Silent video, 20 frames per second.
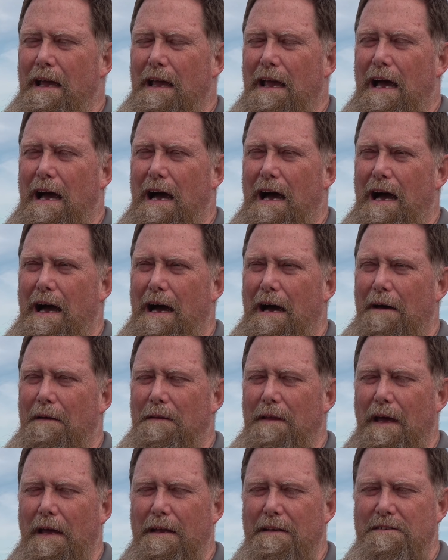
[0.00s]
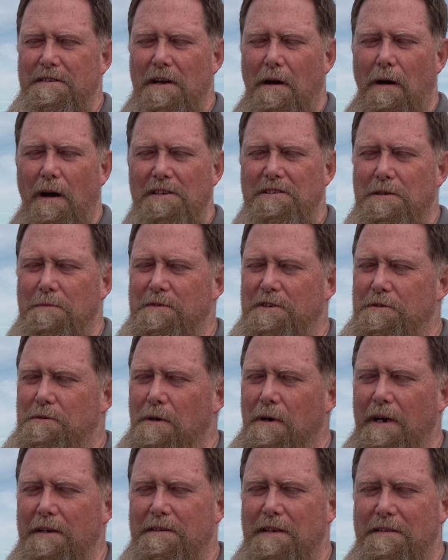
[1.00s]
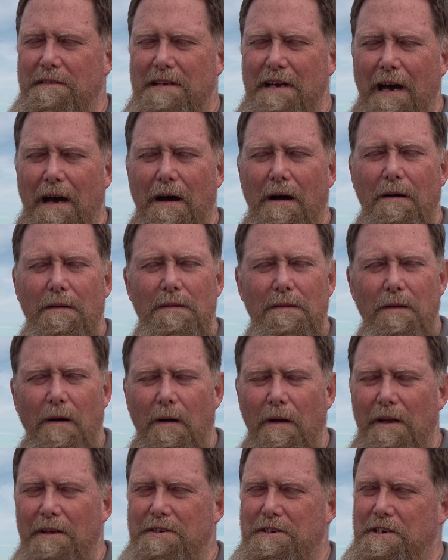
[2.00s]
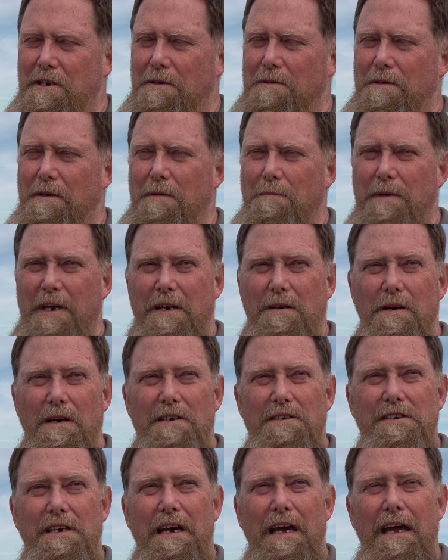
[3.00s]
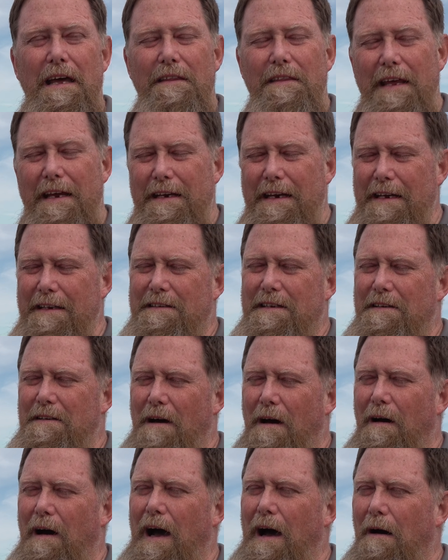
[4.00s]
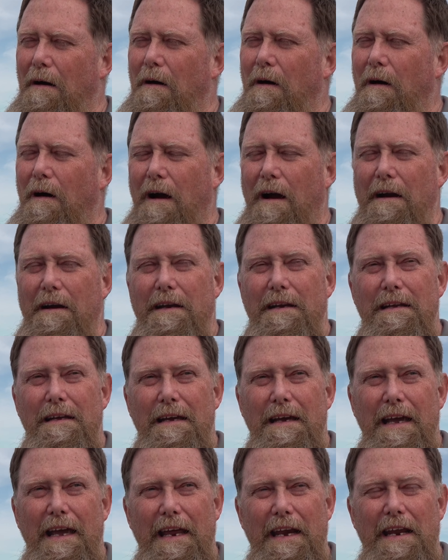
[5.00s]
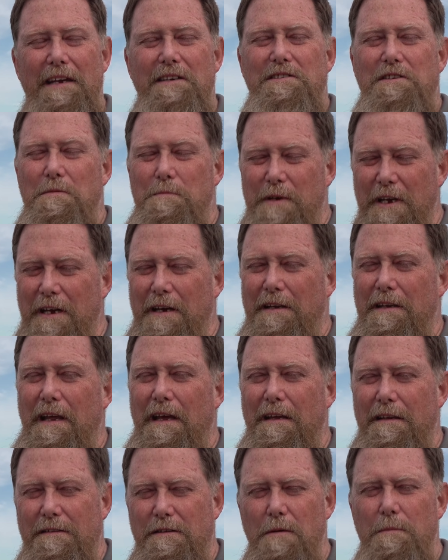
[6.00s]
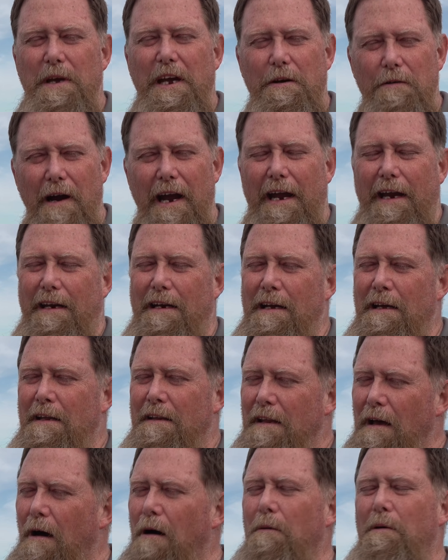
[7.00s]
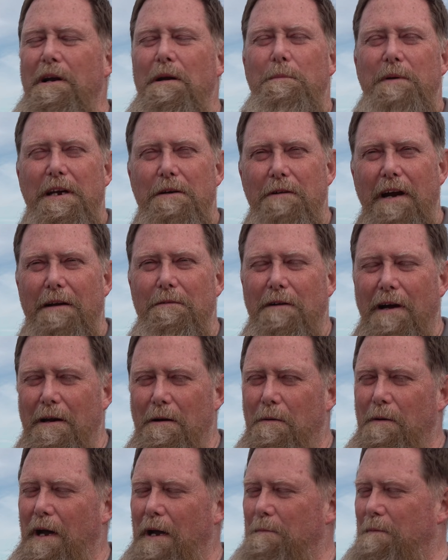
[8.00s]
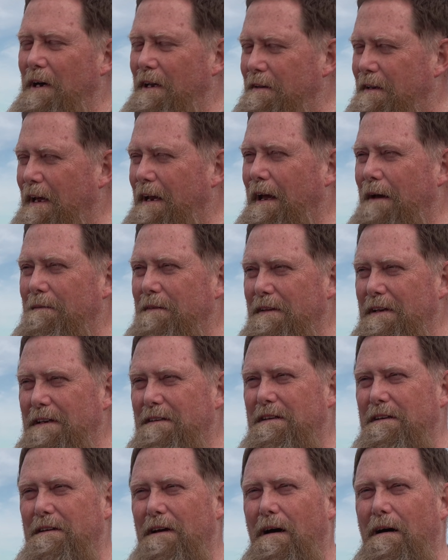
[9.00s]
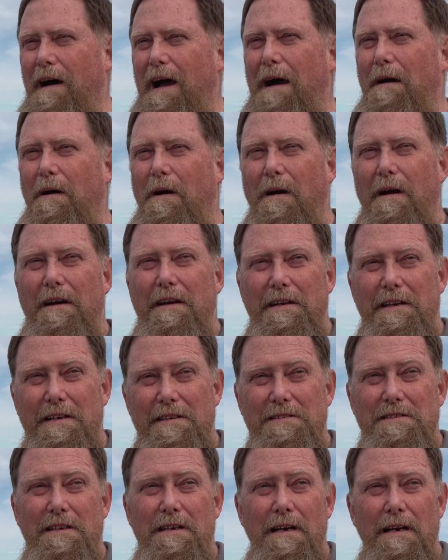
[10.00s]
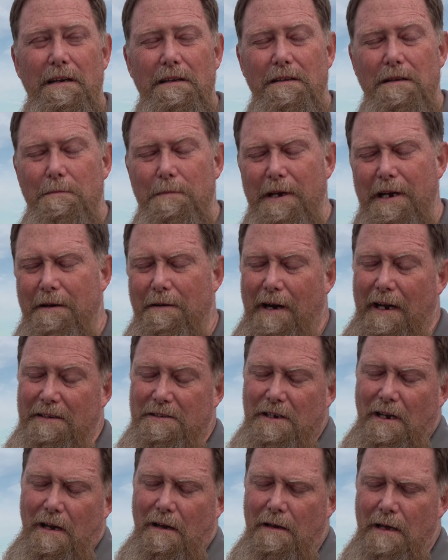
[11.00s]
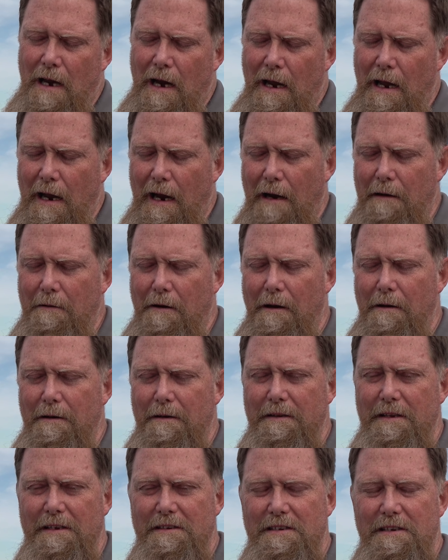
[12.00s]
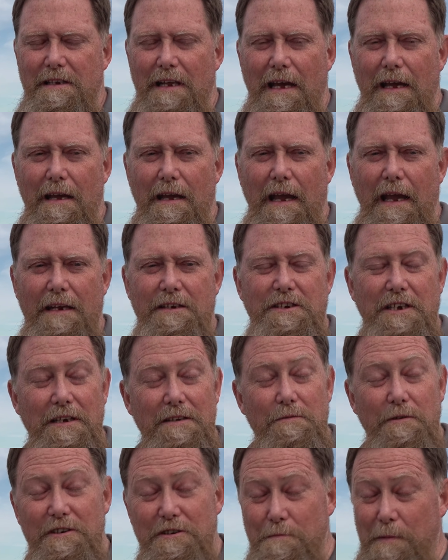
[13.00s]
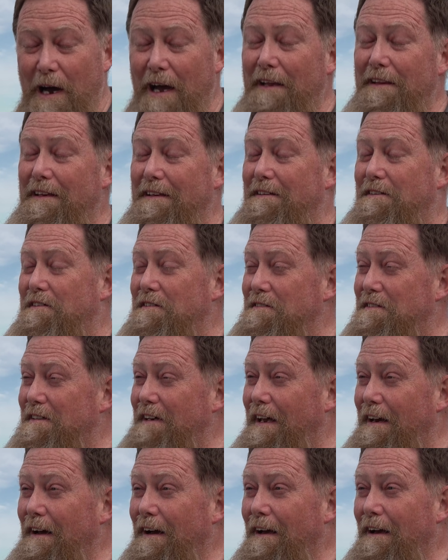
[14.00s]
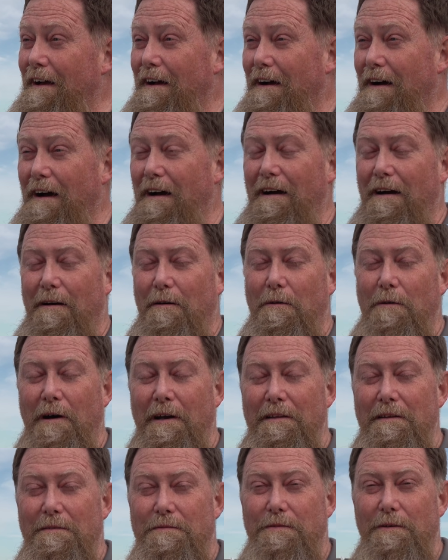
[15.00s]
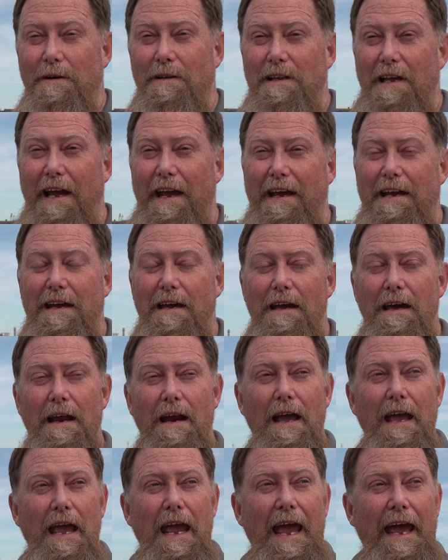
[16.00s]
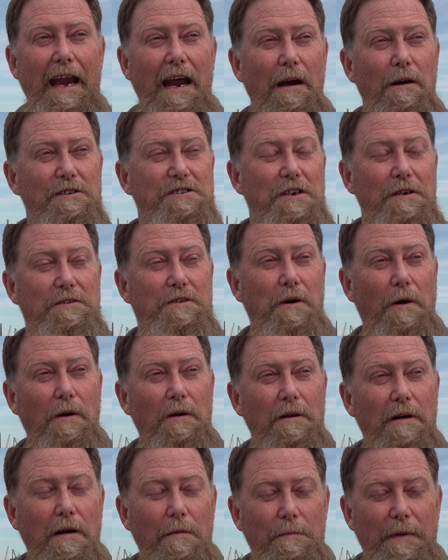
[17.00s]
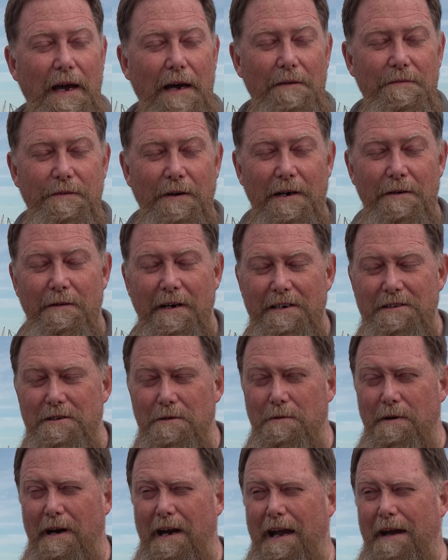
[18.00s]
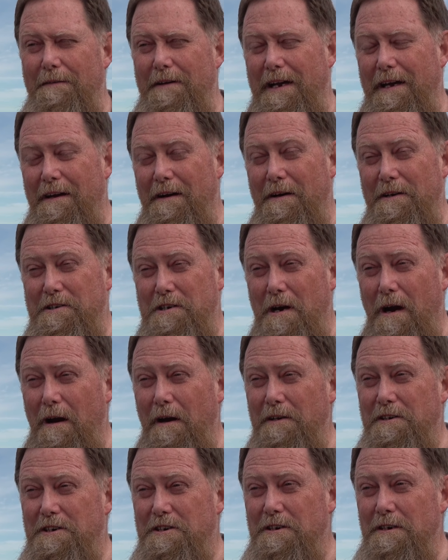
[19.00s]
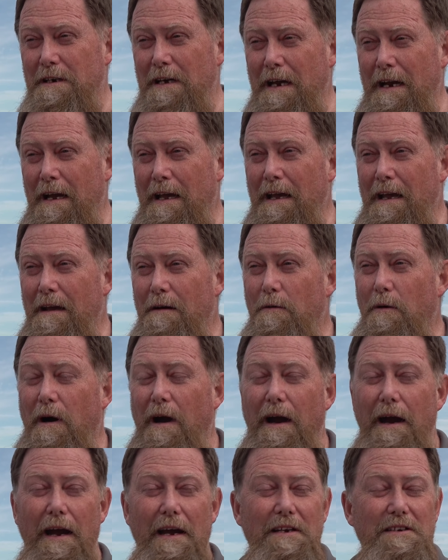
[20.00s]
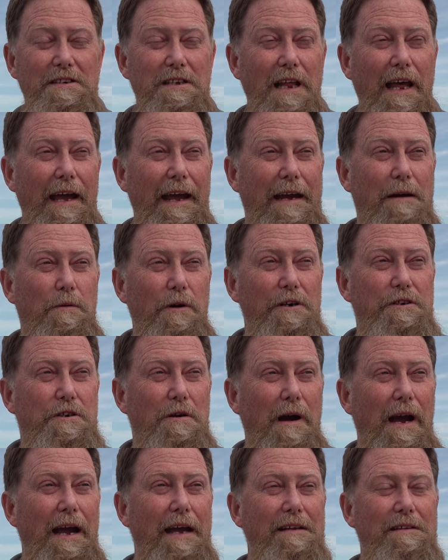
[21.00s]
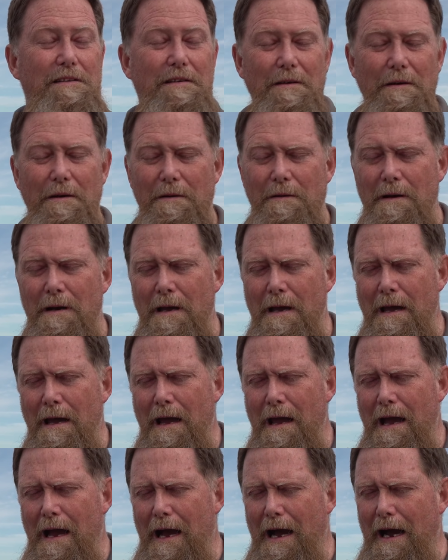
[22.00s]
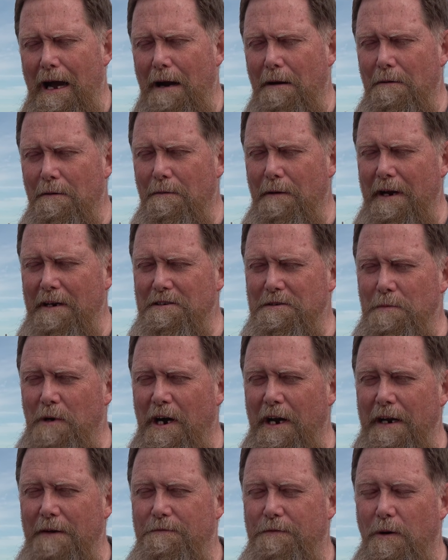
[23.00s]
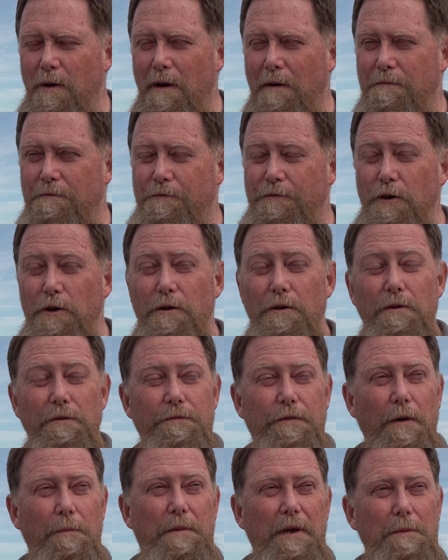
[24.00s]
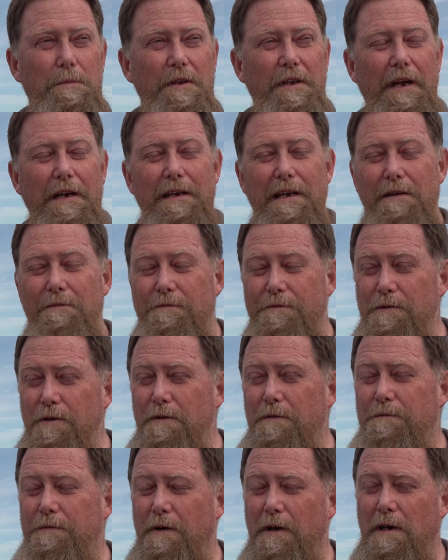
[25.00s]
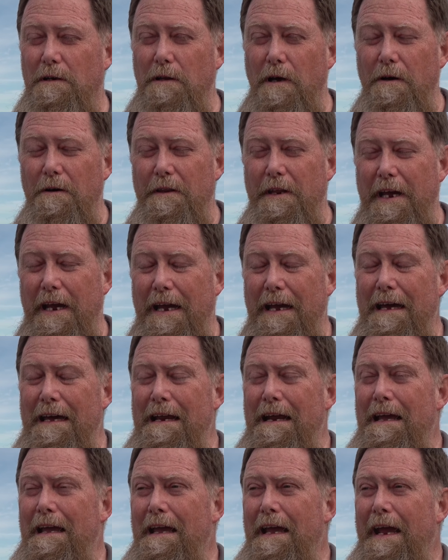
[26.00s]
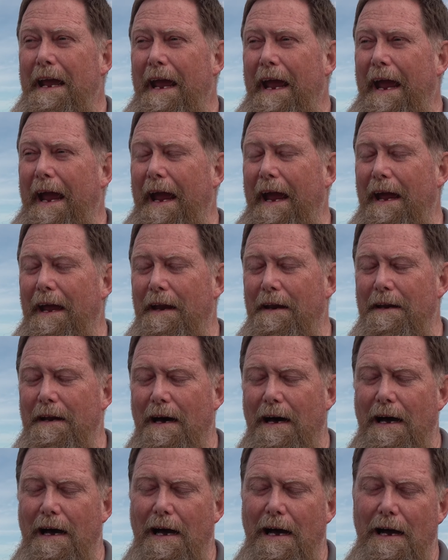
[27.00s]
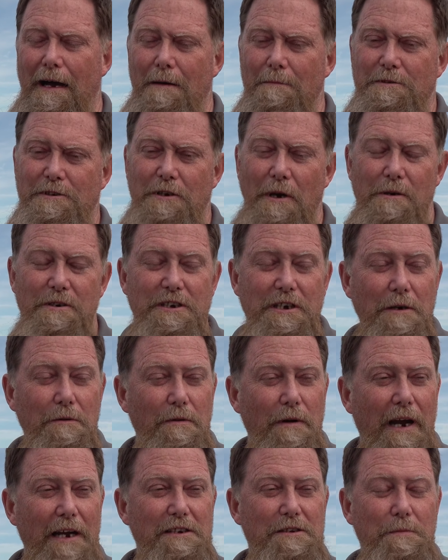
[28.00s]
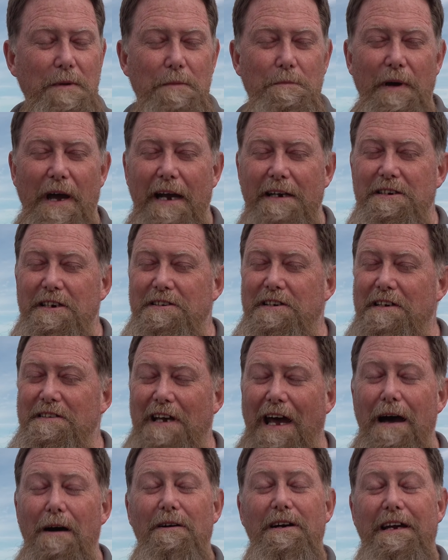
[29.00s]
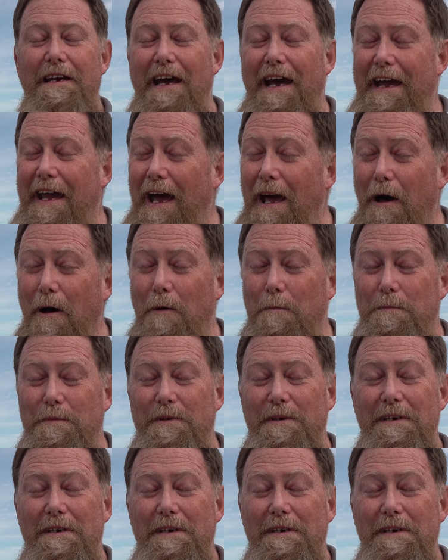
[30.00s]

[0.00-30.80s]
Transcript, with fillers: it's an awesome story to tell all children because they need to know how hard it is to be great. They all want to be great right away, but they need to know how hard it is to be great. So I wrote her this and that, and she responded. She said, oh, wonderful. Like, and I also told her about fundraiser we're having at our church, whereas like we're trying to raise money for food, for people that need food, for clothing. And so she writes me back. She says, how can I help?